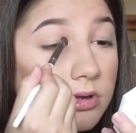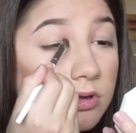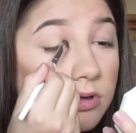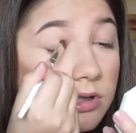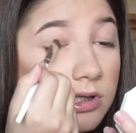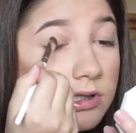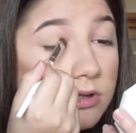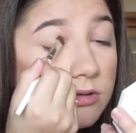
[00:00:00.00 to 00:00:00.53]

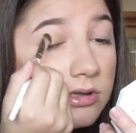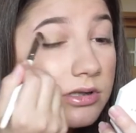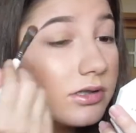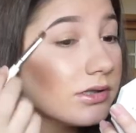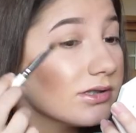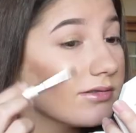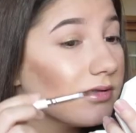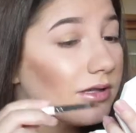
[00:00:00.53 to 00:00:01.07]
This
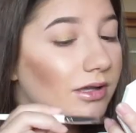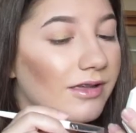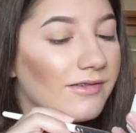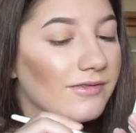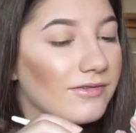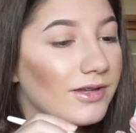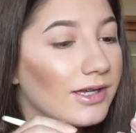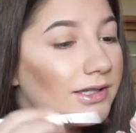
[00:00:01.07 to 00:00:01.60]
is
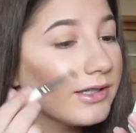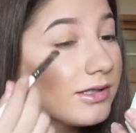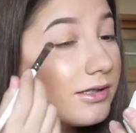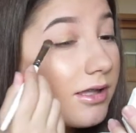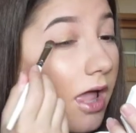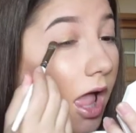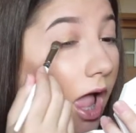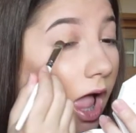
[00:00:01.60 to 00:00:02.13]

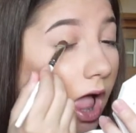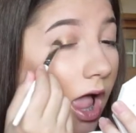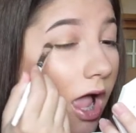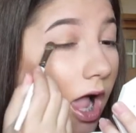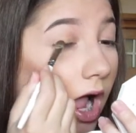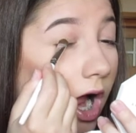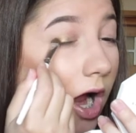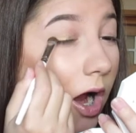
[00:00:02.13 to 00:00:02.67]
fucking
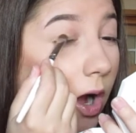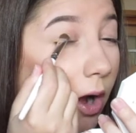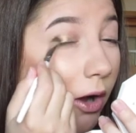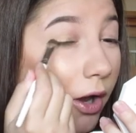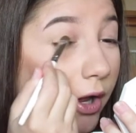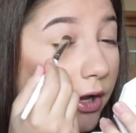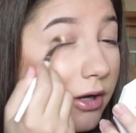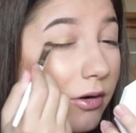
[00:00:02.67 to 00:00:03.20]

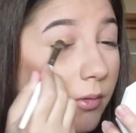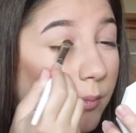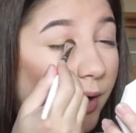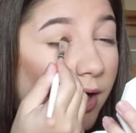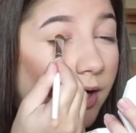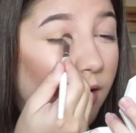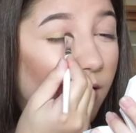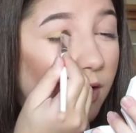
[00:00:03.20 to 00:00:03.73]
great. Oh my
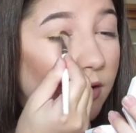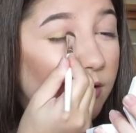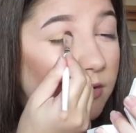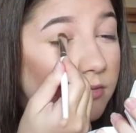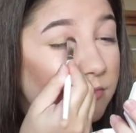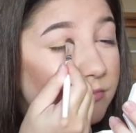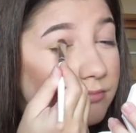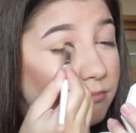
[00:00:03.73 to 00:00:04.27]

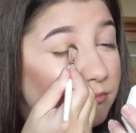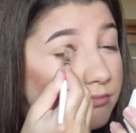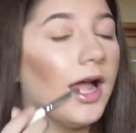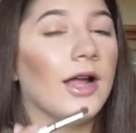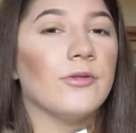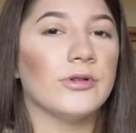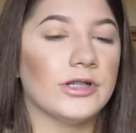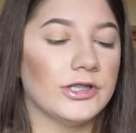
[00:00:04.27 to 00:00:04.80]
god.
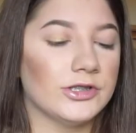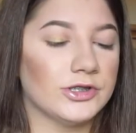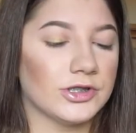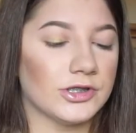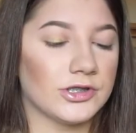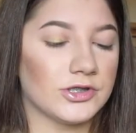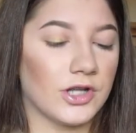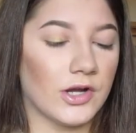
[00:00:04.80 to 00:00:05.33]
I really
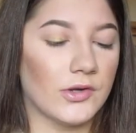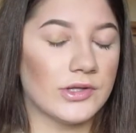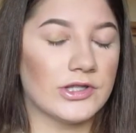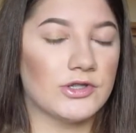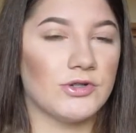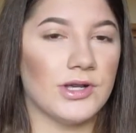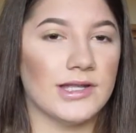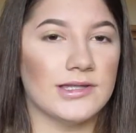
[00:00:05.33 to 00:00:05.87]
should have started with the
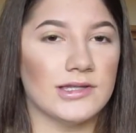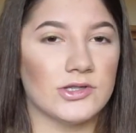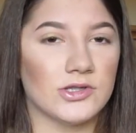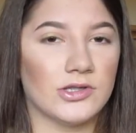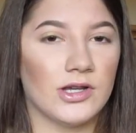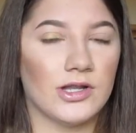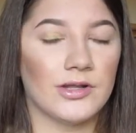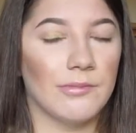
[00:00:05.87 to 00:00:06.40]

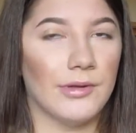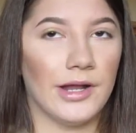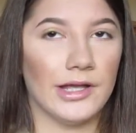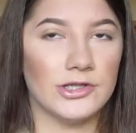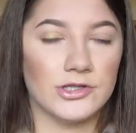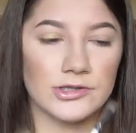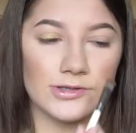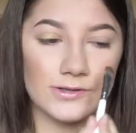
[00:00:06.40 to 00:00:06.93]
transition color, but I
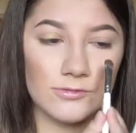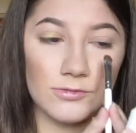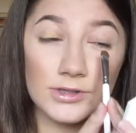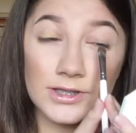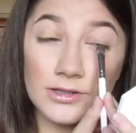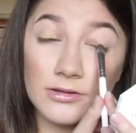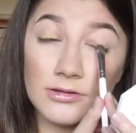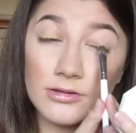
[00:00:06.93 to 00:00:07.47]
just
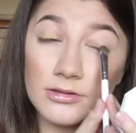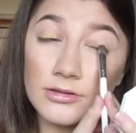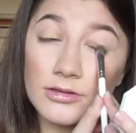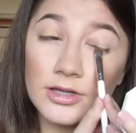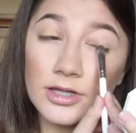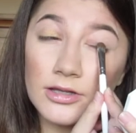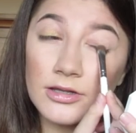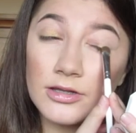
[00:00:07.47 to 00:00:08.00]
wasn't
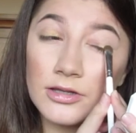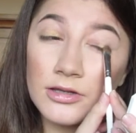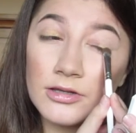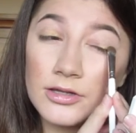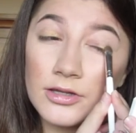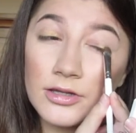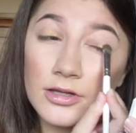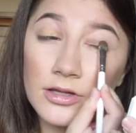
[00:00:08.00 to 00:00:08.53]
thinking
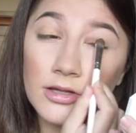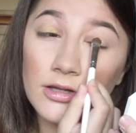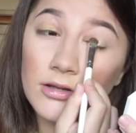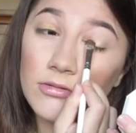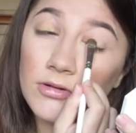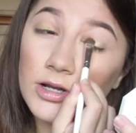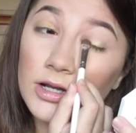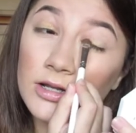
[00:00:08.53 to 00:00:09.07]

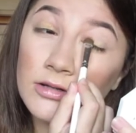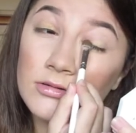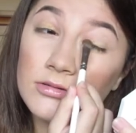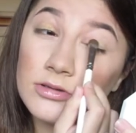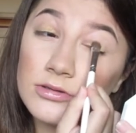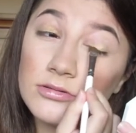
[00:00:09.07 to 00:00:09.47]
right now.